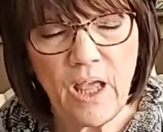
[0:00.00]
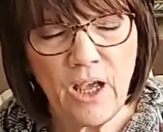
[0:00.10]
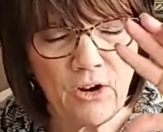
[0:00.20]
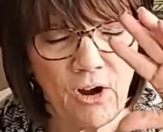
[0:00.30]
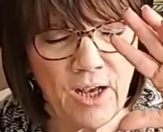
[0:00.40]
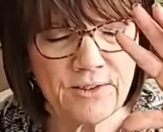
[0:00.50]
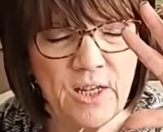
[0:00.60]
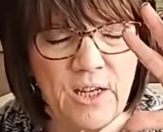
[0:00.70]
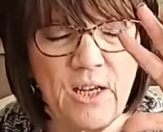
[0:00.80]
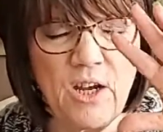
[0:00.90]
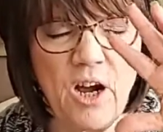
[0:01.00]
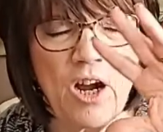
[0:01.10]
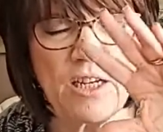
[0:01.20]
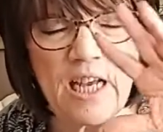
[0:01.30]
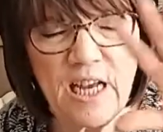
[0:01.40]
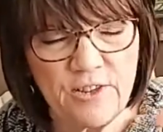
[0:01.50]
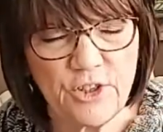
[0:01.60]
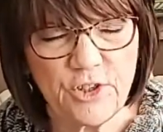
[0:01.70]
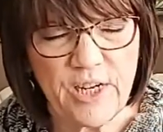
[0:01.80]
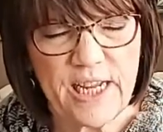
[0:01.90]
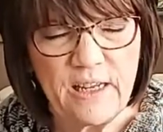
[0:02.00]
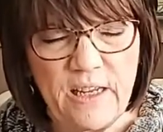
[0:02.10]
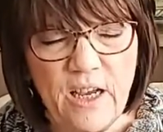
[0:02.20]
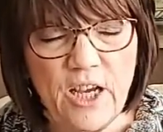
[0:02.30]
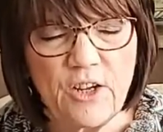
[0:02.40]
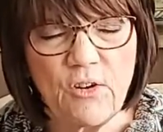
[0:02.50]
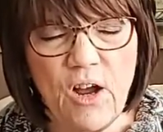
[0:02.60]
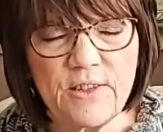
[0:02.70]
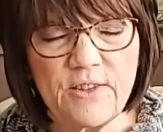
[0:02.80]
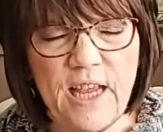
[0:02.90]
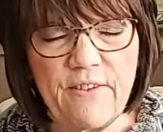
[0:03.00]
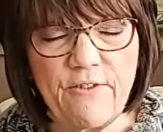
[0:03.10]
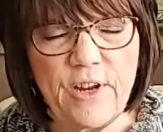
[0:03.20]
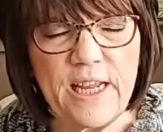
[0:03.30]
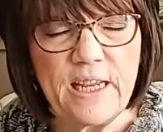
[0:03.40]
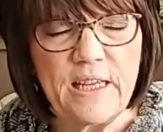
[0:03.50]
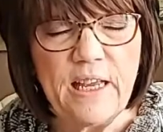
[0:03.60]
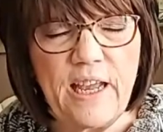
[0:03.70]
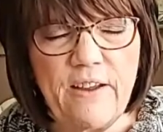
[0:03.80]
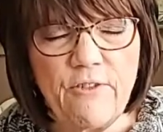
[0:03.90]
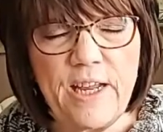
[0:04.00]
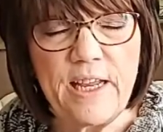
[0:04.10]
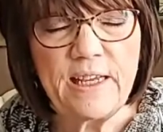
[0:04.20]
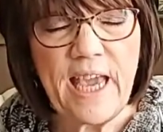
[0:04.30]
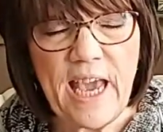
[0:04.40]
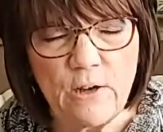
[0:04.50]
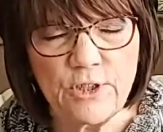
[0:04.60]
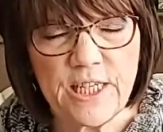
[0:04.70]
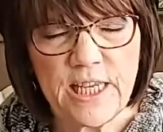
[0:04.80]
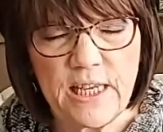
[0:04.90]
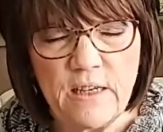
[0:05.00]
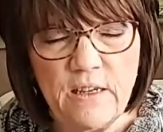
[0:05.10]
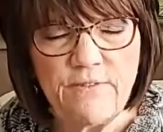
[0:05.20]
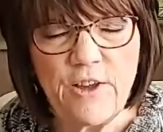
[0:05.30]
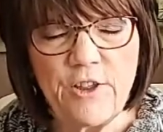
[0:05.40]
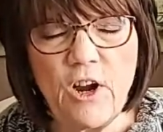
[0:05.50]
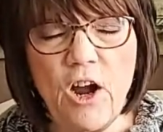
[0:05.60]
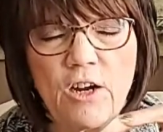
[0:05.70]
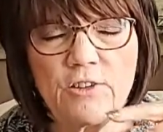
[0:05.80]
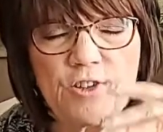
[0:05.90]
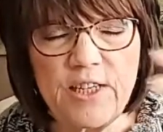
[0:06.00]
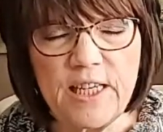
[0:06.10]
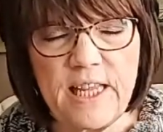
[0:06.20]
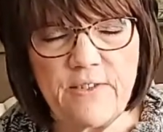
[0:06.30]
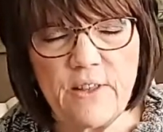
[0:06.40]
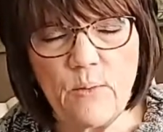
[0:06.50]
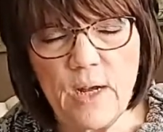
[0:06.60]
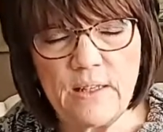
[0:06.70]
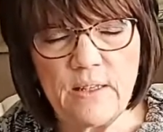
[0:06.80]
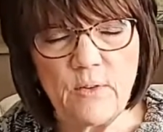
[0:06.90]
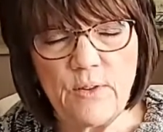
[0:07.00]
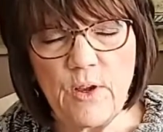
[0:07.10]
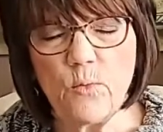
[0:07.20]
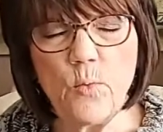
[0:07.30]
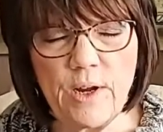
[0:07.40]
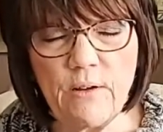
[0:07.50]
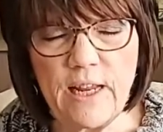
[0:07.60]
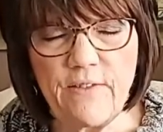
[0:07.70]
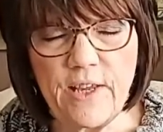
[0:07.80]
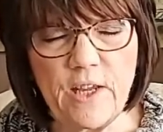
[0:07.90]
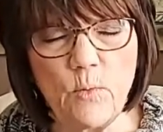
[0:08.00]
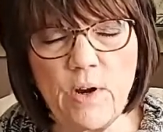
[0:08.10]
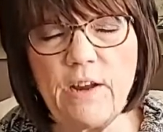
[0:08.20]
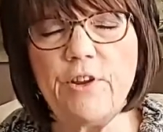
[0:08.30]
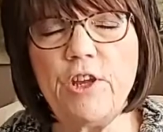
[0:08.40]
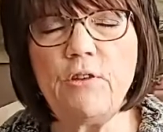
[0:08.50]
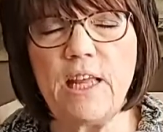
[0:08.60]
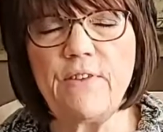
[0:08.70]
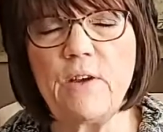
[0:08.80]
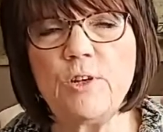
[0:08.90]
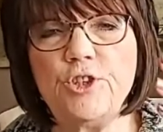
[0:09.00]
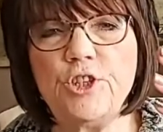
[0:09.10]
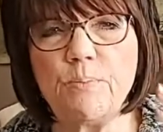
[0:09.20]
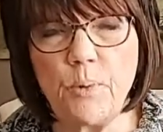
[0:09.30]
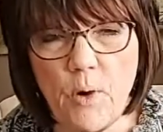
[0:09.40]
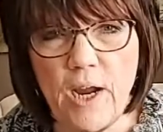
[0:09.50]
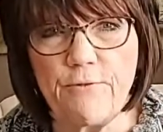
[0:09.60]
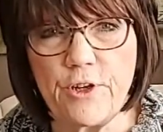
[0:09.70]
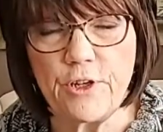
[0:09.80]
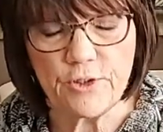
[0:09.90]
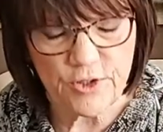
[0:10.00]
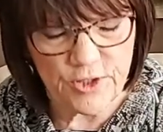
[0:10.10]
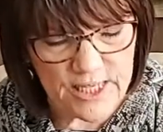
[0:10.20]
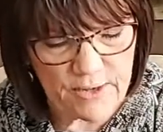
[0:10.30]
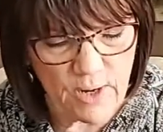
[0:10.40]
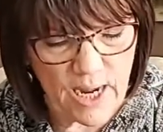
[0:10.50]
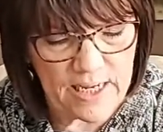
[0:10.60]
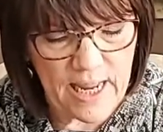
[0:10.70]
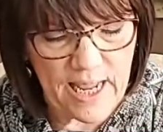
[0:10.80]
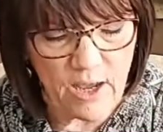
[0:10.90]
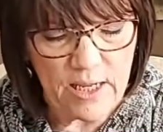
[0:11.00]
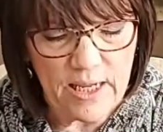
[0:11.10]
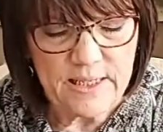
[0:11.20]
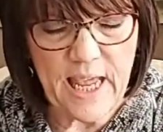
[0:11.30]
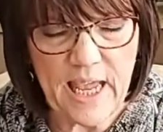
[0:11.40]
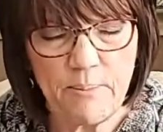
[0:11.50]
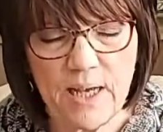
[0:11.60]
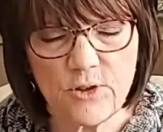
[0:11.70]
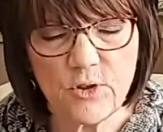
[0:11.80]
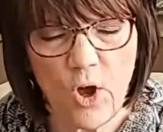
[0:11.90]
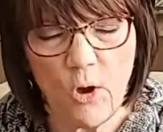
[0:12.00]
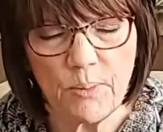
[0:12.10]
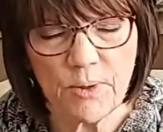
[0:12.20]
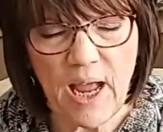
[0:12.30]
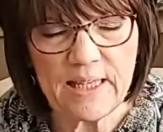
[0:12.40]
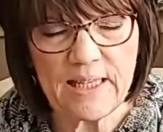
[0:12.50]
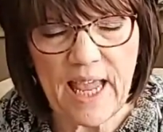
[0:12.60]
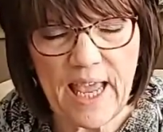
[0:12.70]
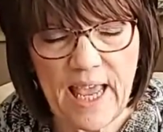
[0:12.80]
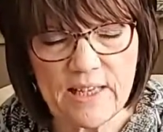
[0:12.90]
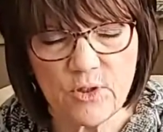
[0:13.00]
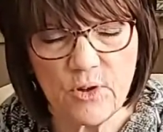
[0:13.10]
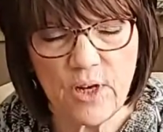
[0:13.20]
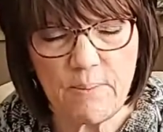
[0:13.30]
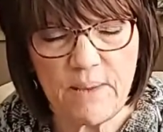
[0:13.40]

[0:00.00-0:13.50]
Across our country. Across every county. Father, our city, the one that we're living in, wherever you live, I want you to pray for your city right now. De baso grande, eso ne